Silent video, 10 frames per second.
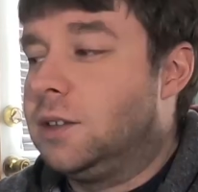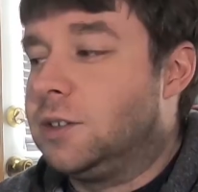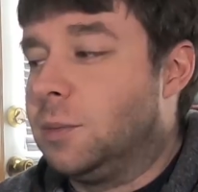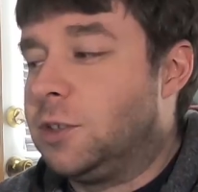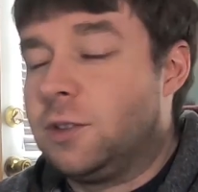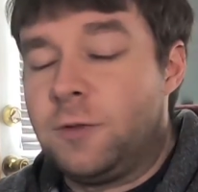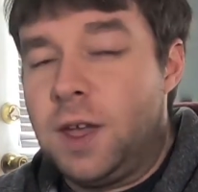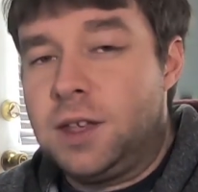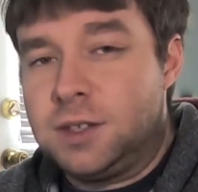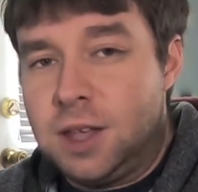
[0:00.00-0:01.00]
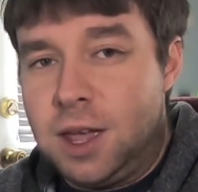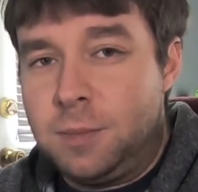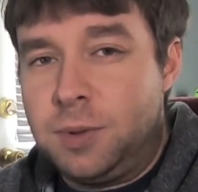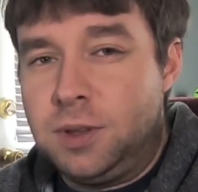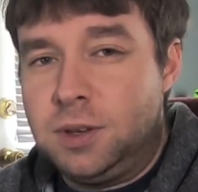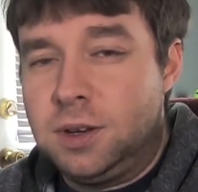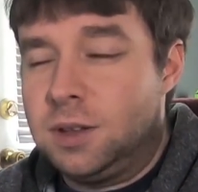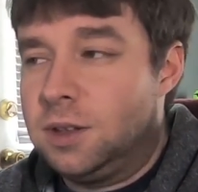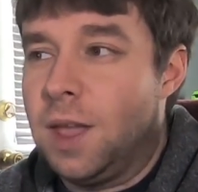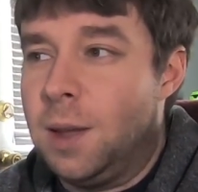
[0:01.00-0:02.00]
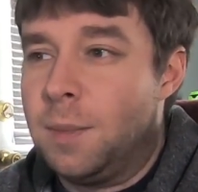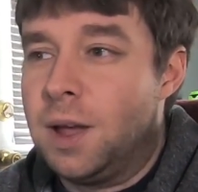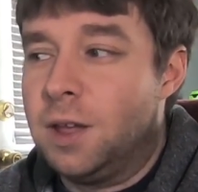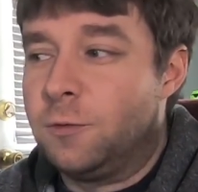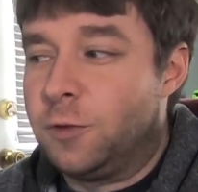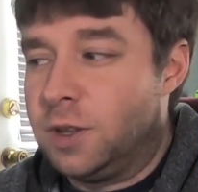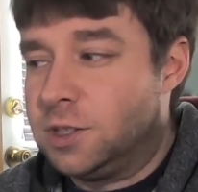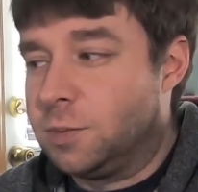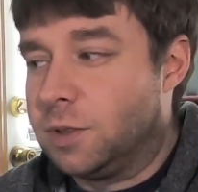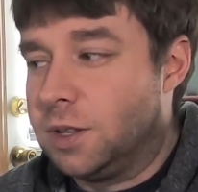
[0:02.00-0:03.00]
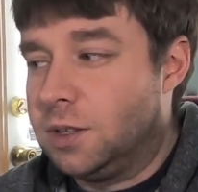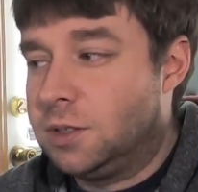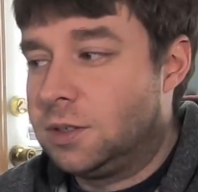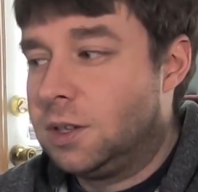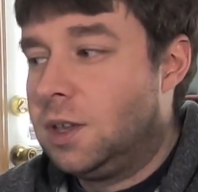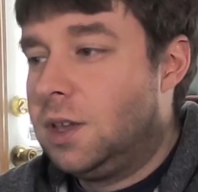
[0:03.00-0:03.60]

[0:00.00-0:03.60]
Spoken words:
Some stuff has happened at my friend's place.